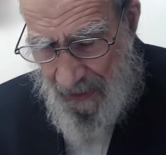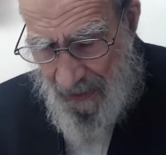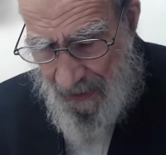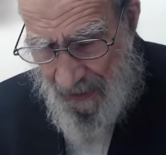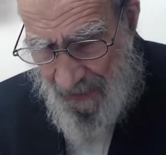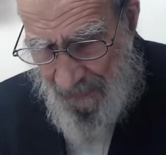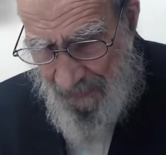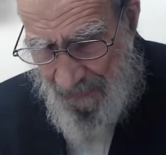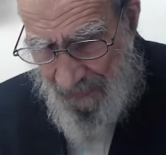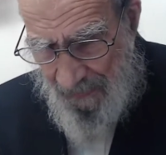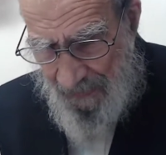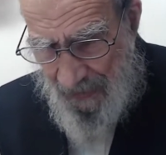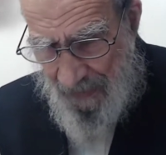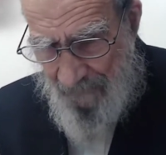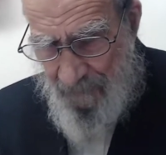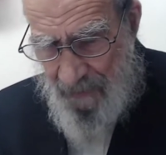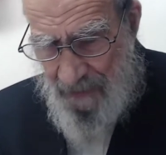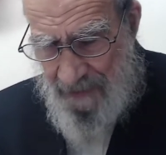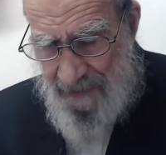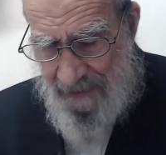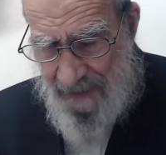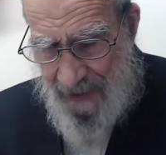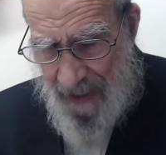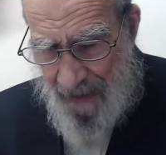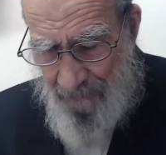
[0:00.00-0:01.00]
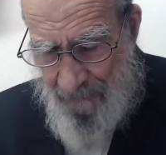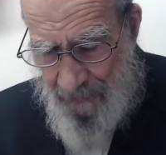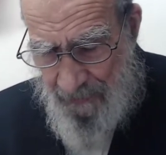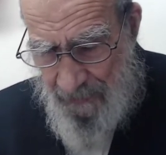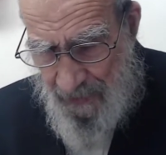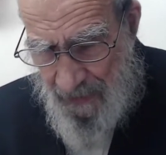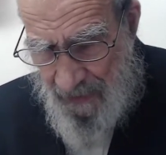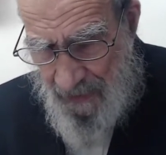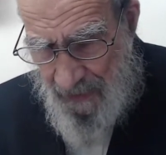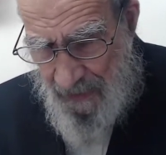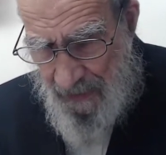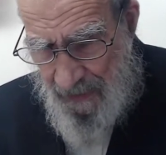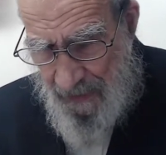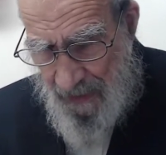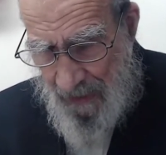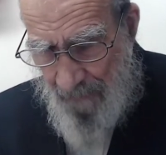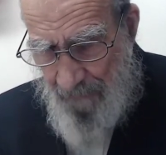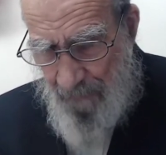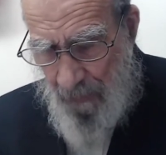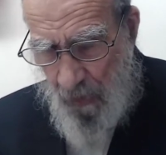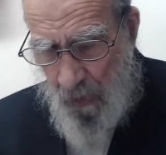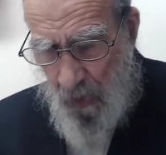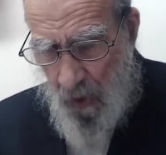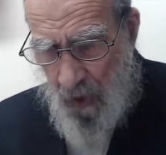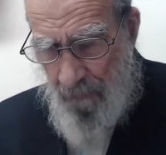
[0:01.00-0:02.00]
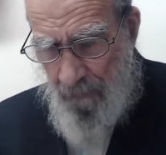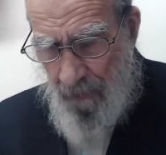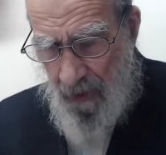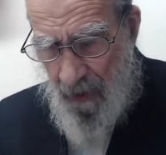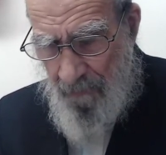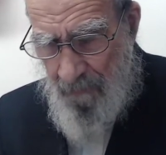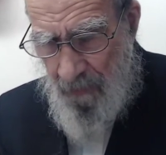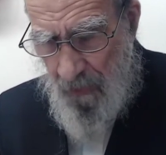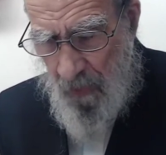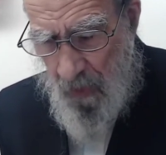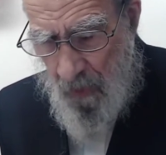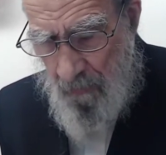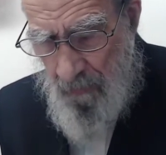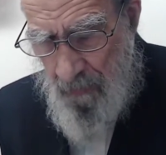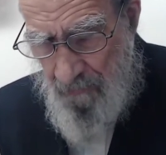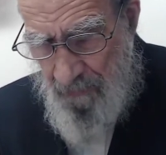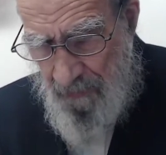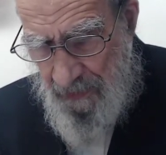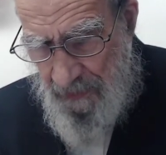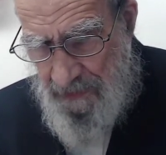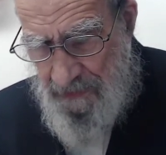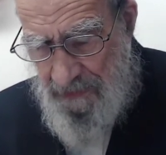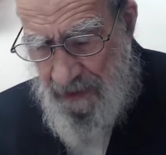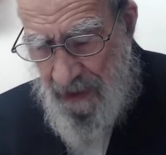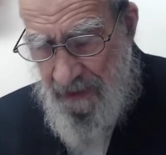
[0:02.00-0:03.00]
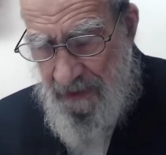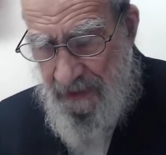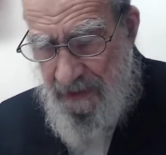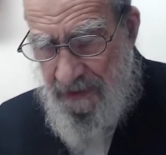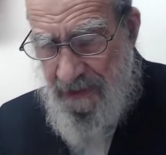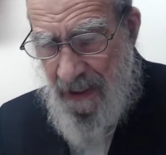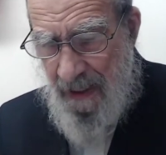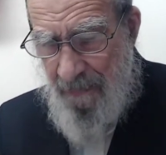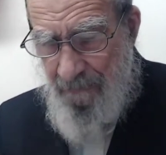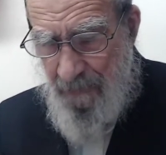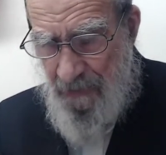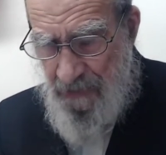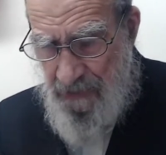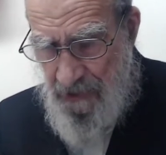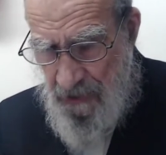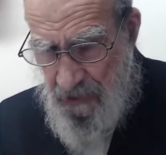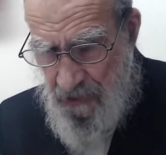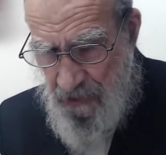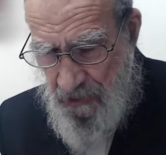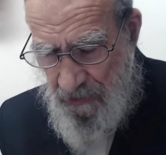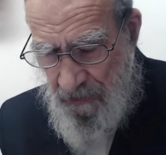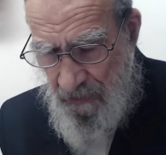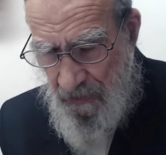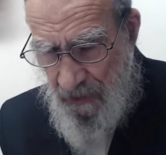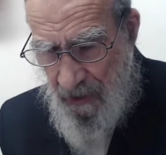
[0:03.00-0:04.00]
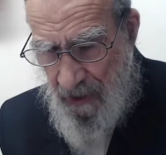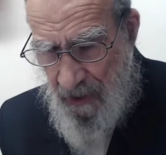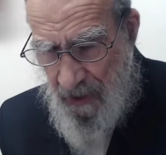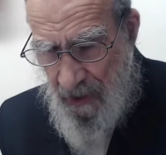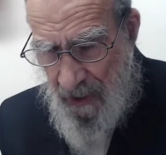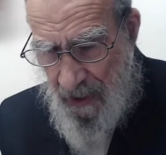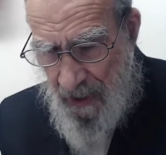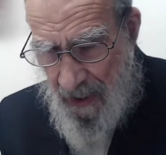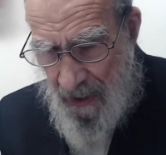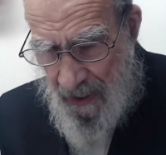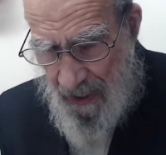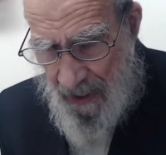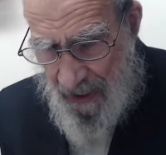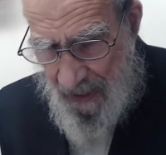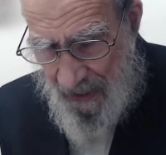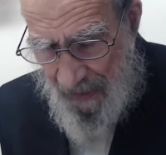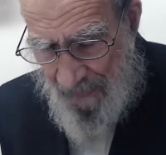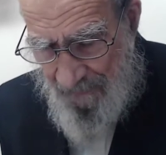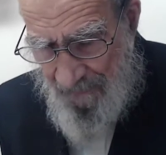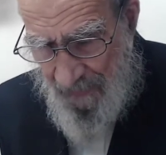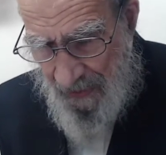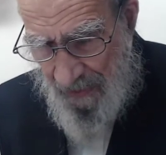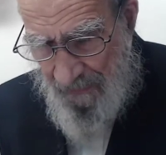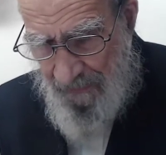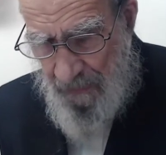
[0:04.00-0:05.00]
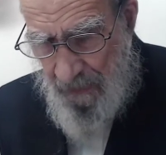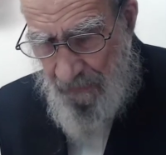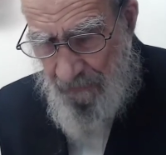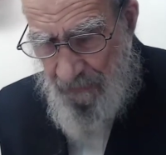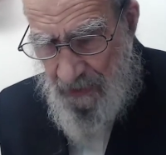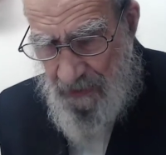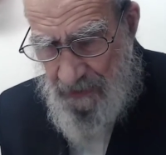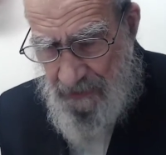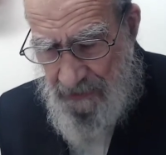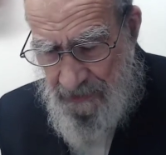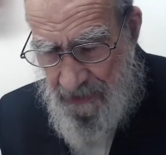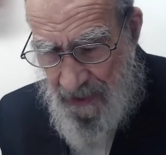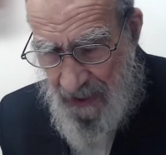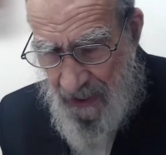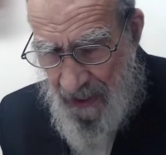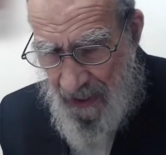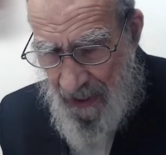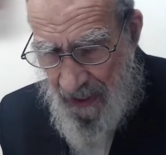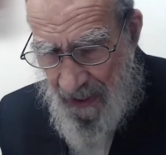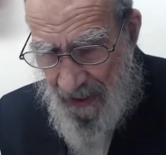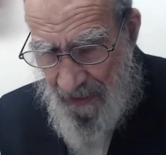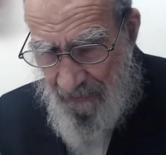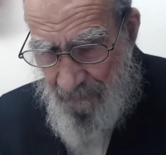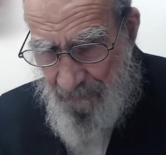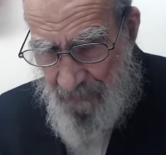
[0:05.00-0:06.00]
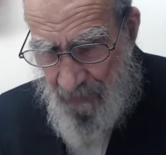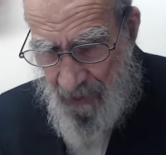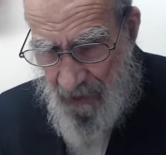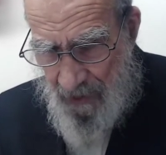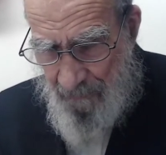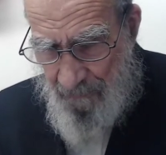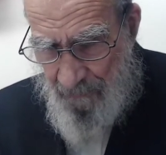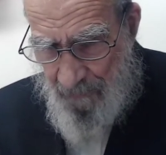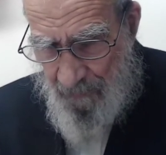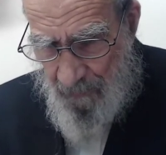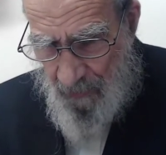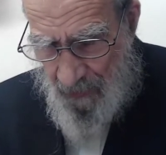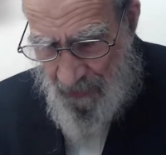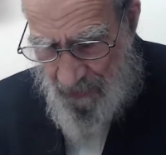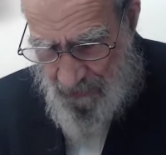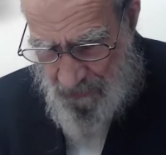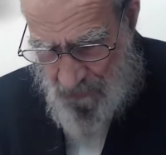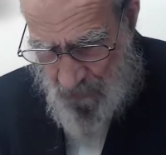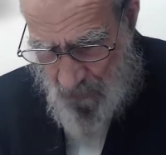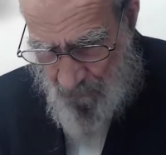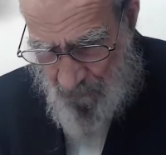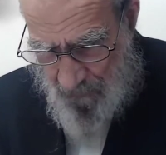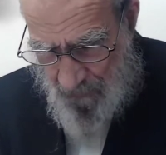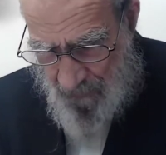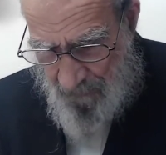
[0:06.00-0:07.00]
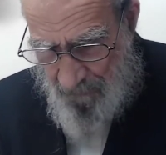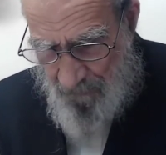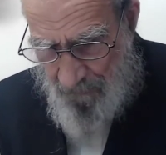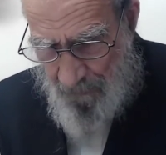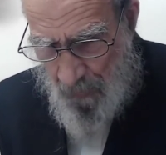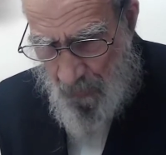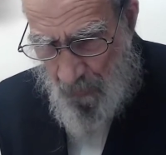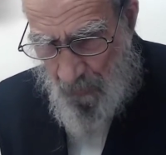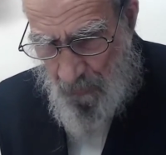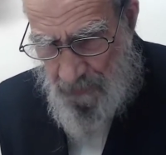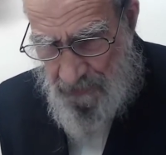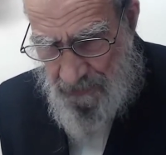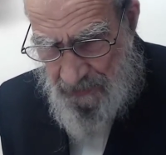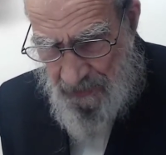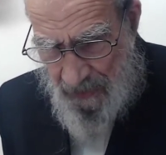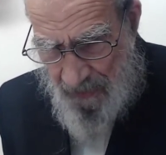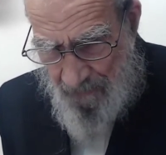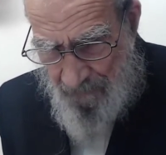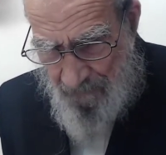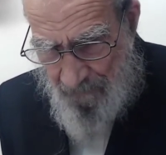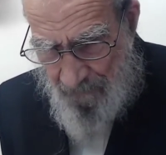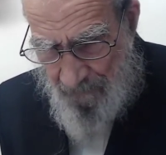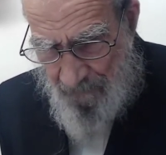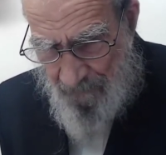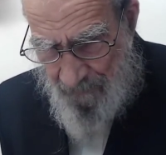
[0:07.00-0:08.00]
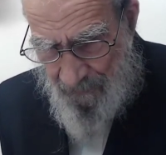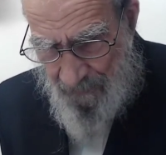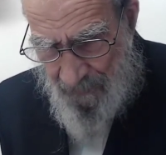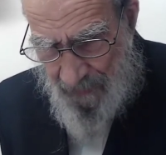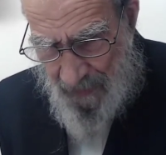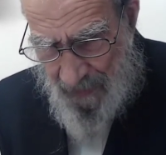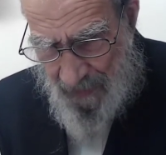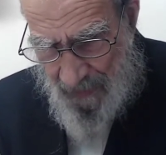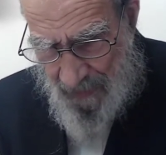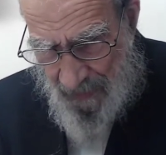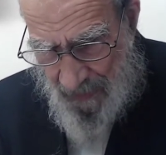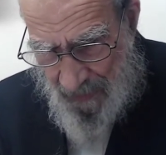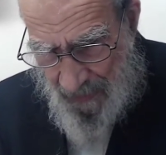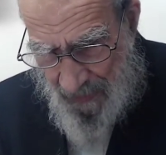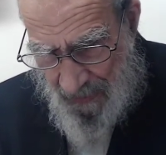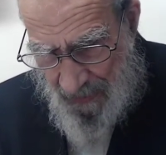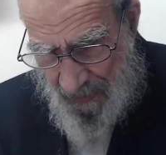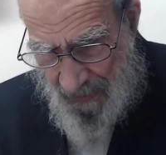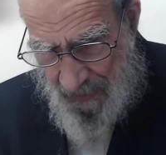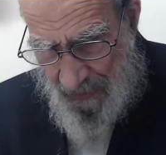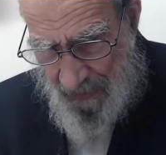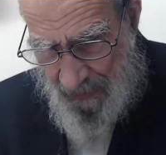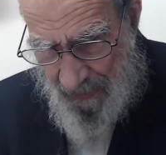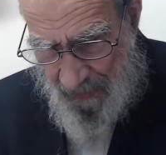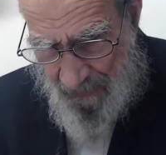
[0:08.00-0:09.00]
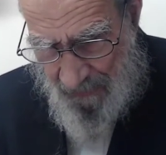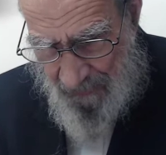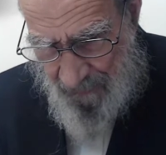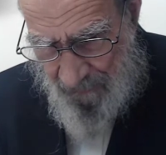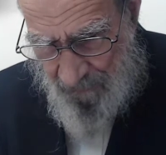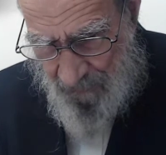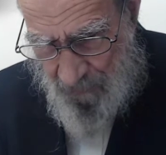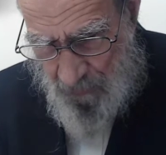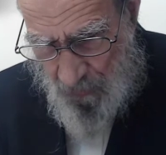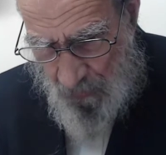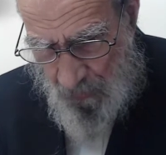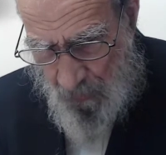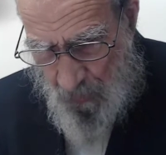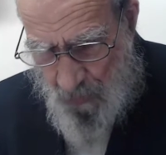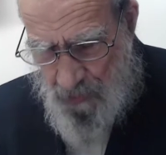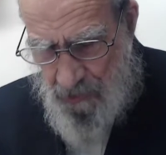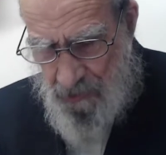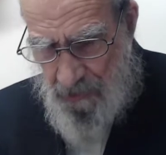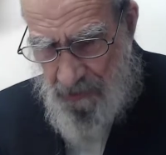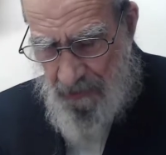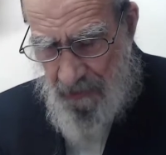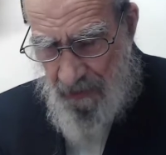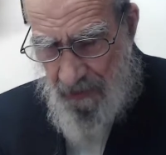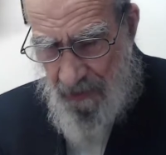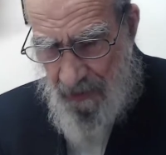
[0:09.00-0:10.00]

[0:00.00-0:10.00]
And at every step, a Milchom means that there's opposition. And then there is a, a, a superimposed uh, solution